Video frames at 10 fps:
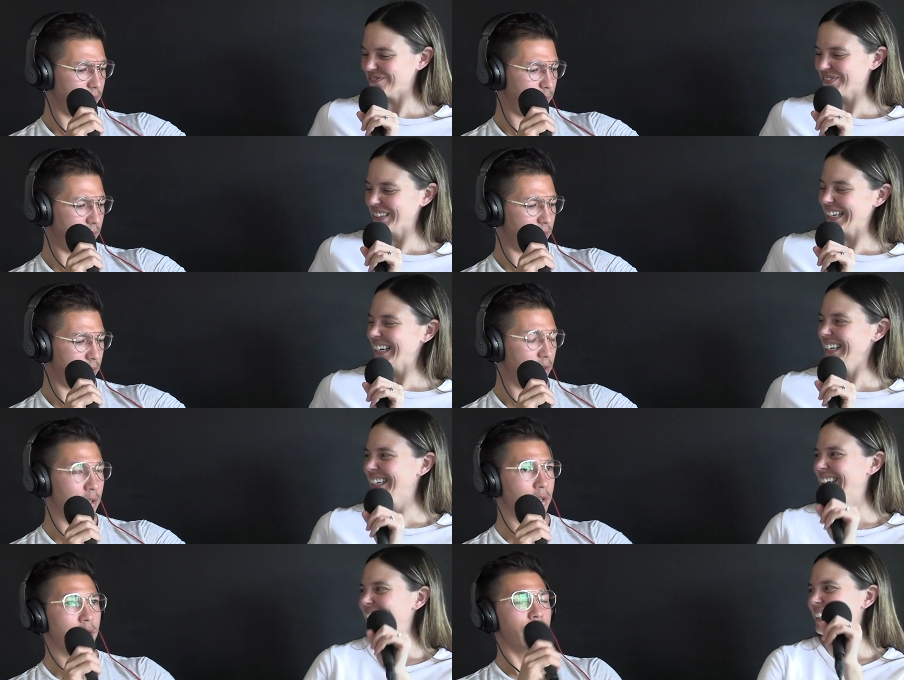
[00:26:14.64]
Speaker 1: it's been.
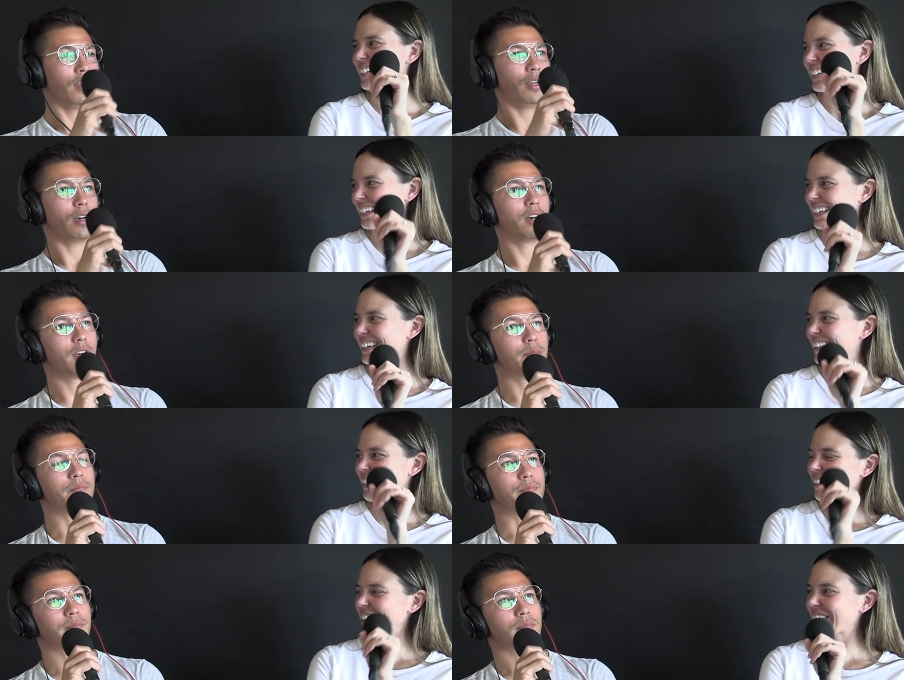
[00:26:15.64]

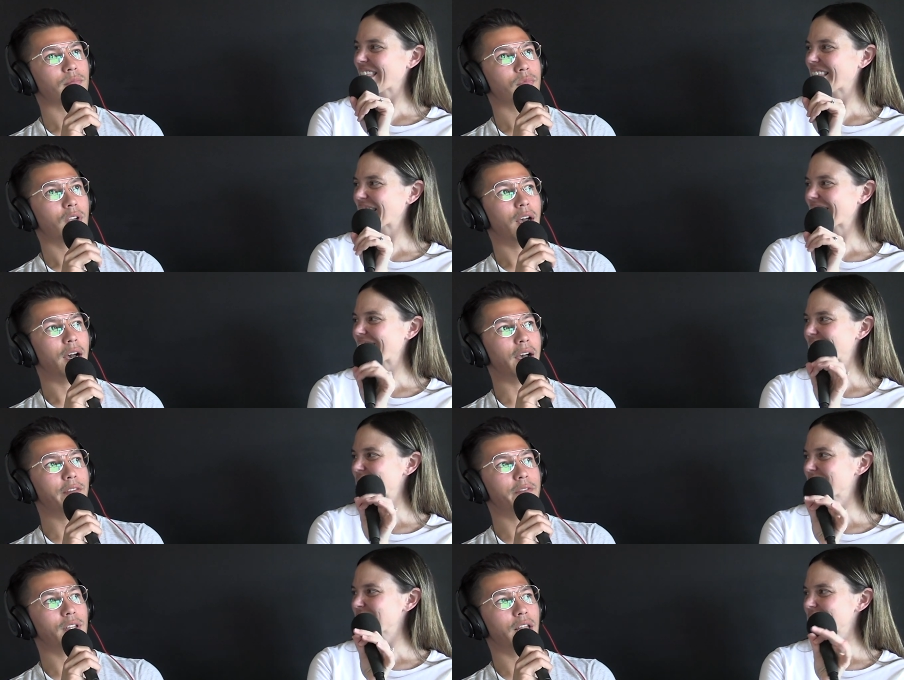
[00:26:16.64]
Um, I
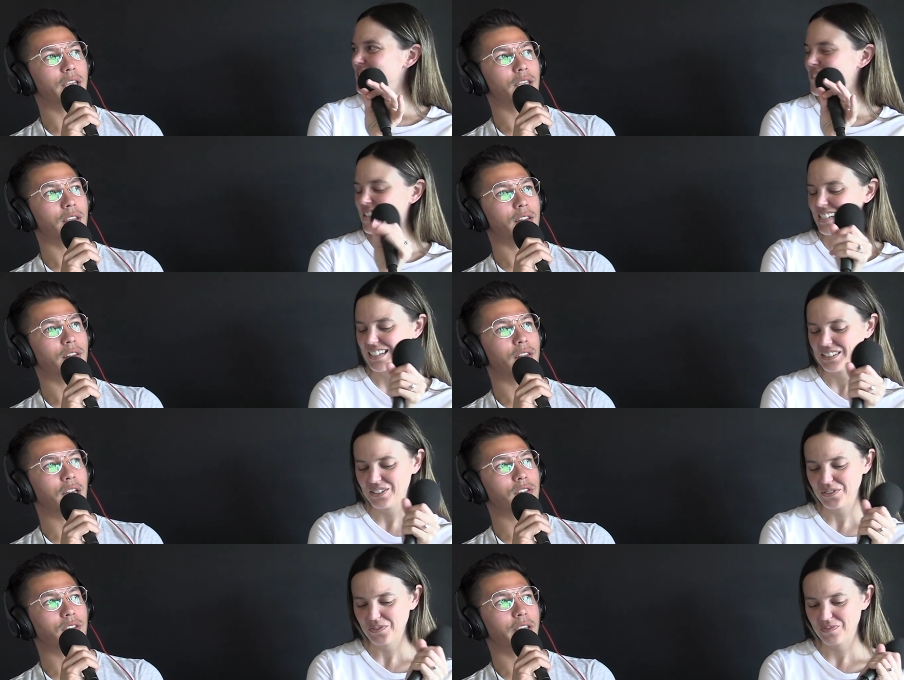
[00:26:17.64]
feel like
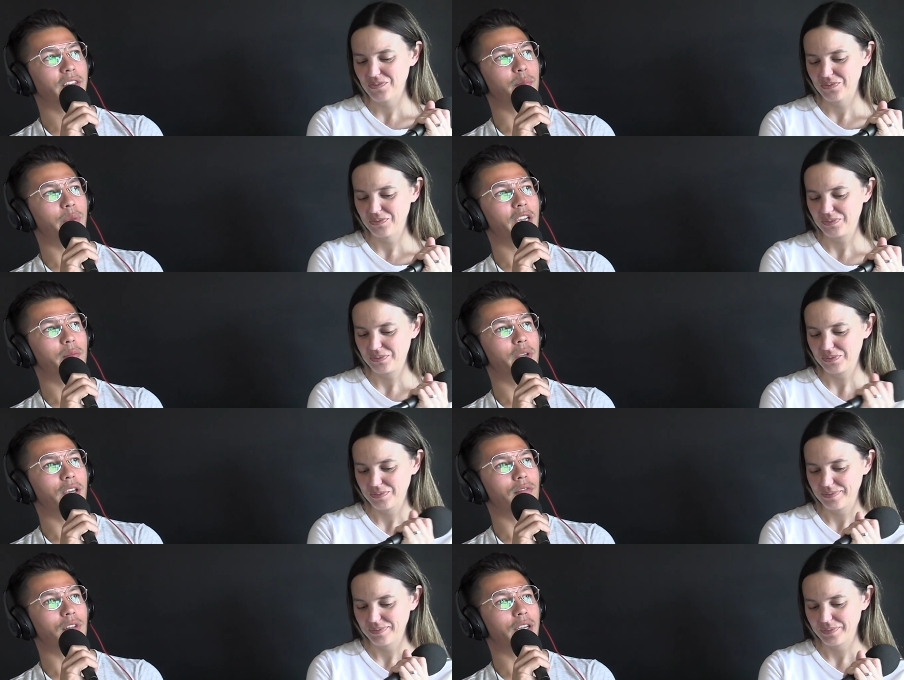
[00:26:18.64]
that's just like the epitome
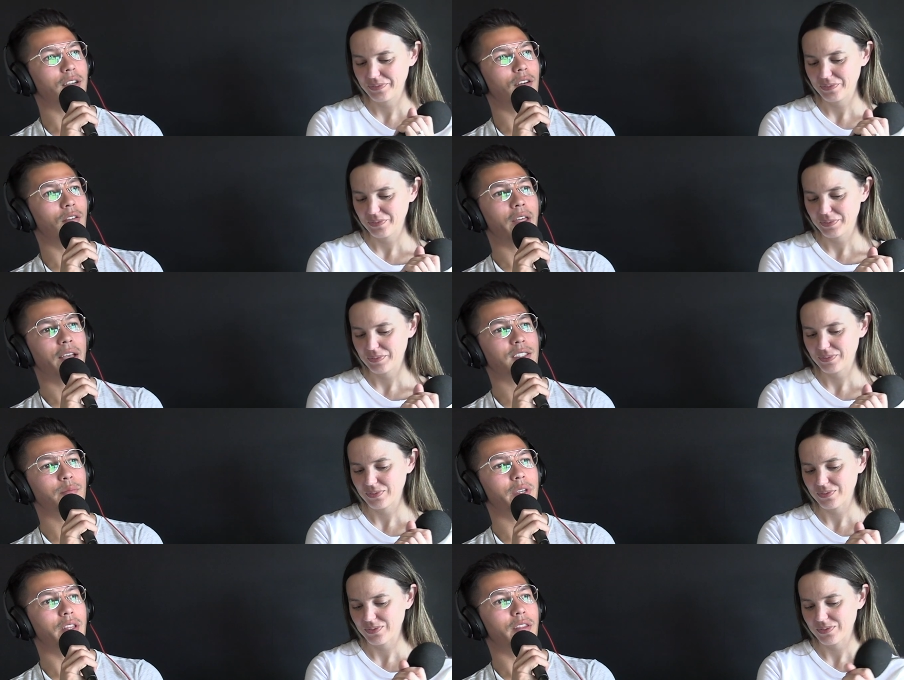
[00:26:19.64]
of like, oh, that has
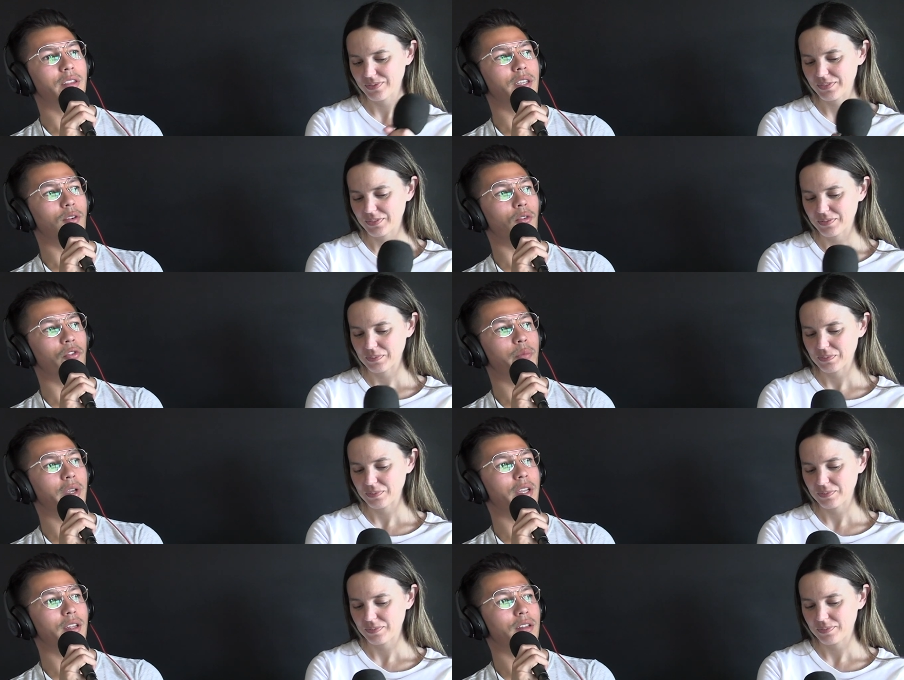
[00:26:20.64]
to be the
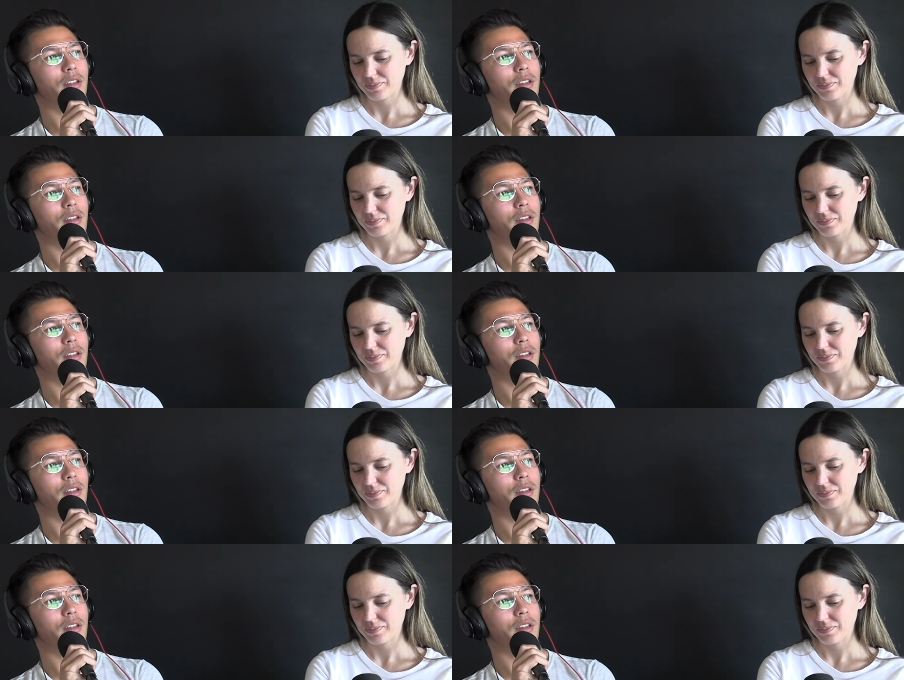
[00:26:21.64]
ultimate